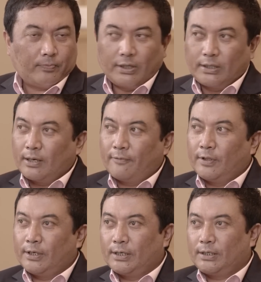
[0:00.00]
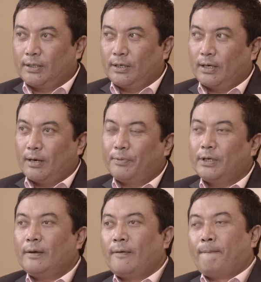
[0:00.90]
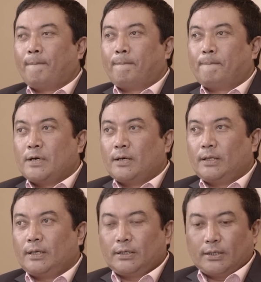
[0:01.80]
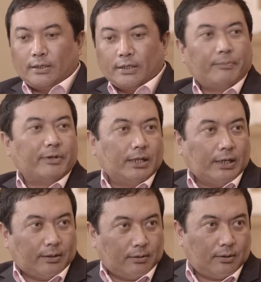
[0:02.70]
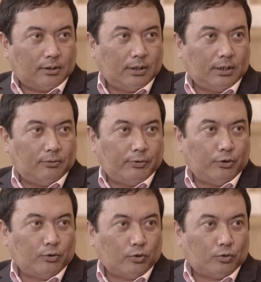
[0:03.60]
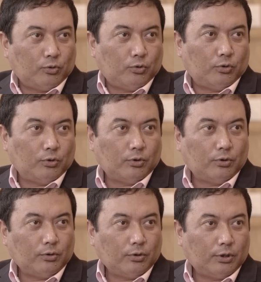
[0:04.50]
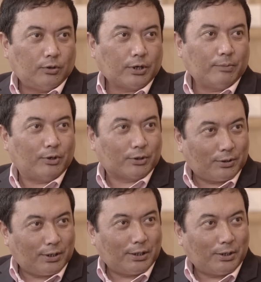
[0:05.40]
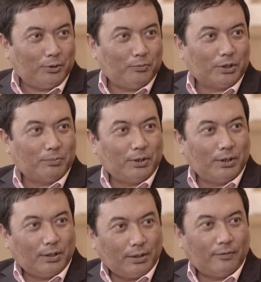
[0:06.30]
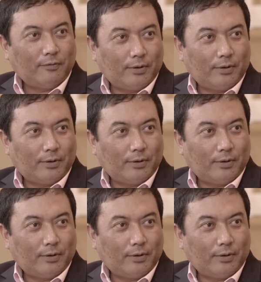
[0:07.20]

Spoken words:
Entire villages, they are happy. This intermediate lane. Earlier, when you go to Nongkrem, doctor, I think you must be